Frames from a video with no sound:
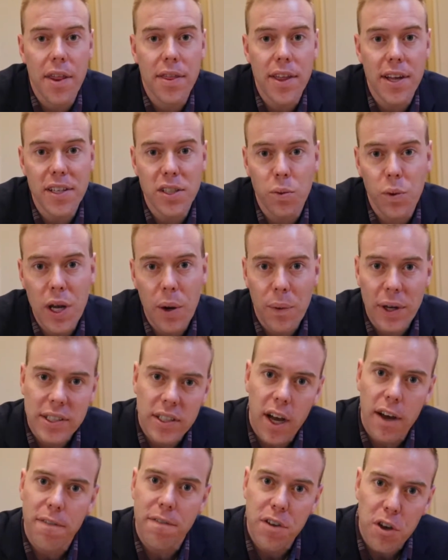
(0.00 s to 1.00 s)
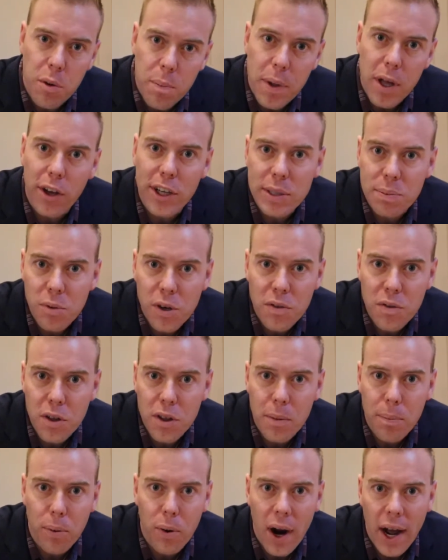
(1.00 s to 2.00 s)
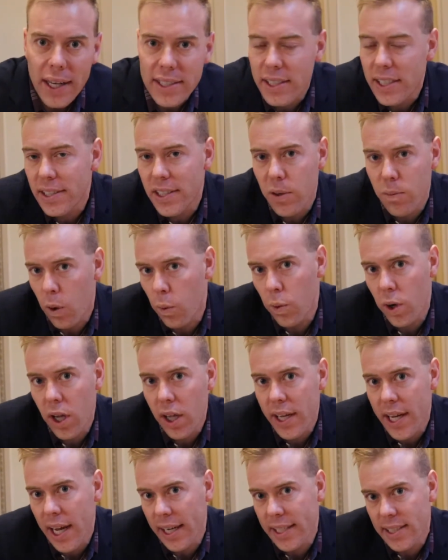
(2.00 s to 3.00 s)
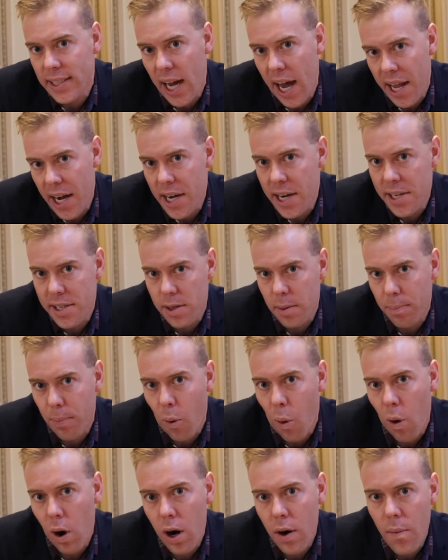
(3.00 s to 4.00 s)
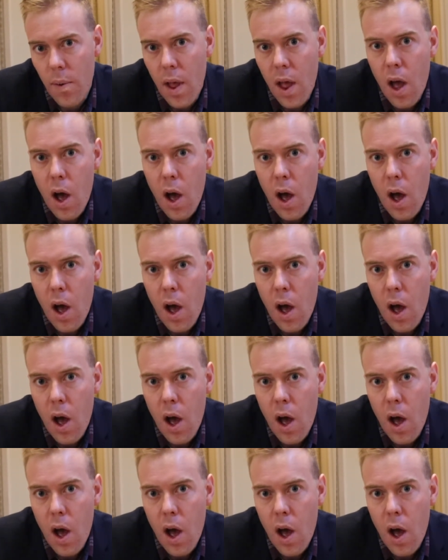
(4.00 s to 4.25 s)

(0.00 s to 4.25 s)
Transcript: This week we saw a few bills move through the process that we're really excited to support.